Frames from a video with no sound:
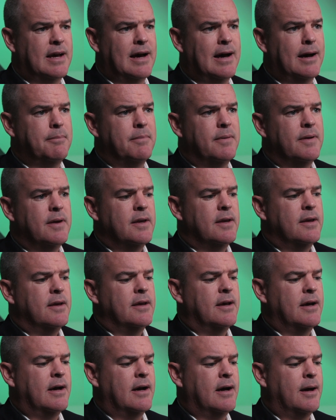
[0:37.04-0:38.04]
top,
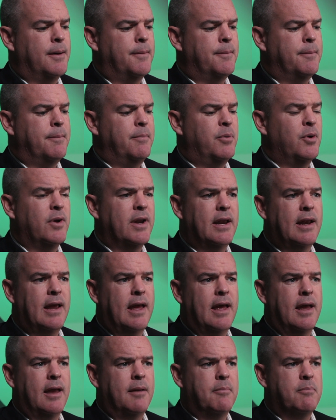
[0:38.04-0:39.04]
putting
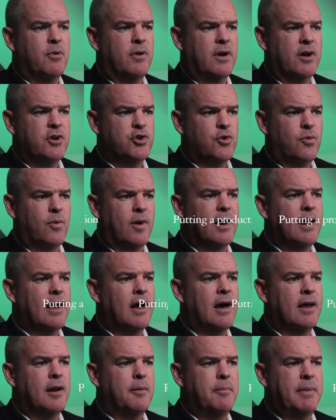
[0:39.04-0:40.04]
a production rate
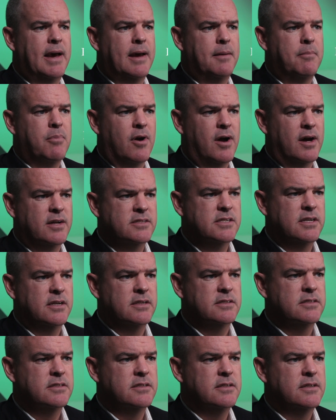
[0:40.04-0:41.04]
on a bad
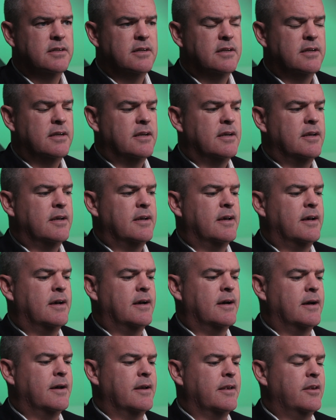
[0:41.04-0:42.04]
process.
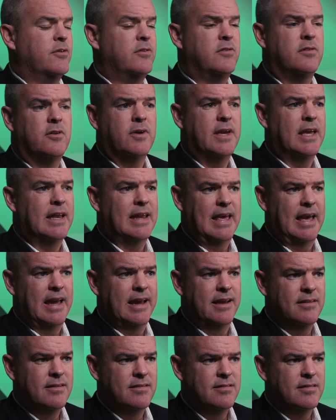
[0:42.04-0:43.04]
You still get
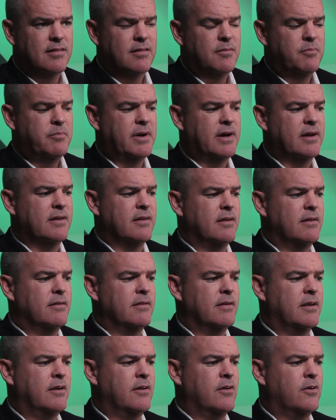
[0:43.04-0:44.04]
gains, but
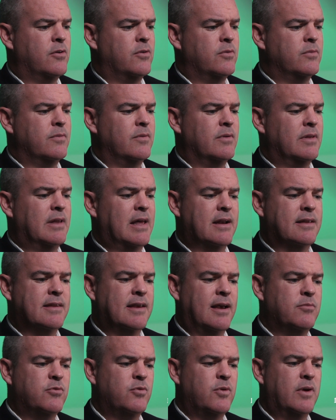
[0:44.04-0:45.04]
a lot
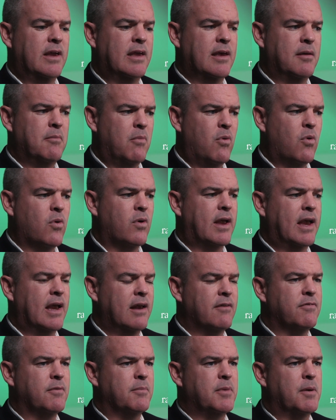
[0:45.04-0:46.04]
of times we can get more
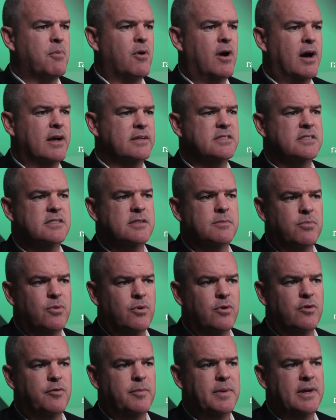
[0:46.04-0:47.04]
gain from the process
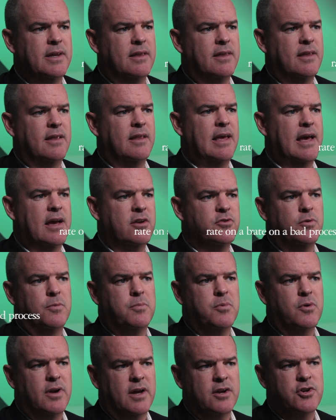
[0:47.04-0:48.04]
improvement than the
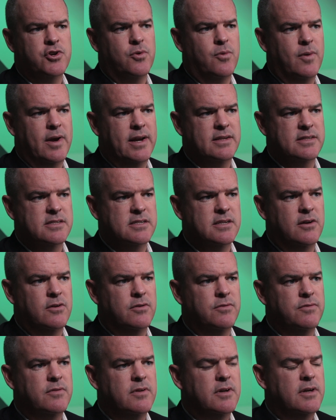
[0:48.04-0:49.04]
actual production rate
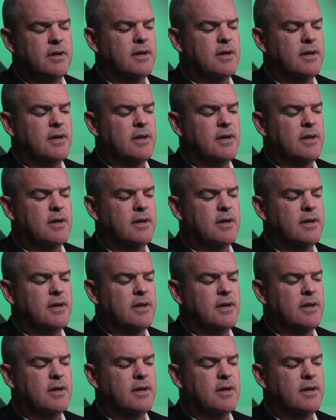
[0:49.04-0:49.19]
itself.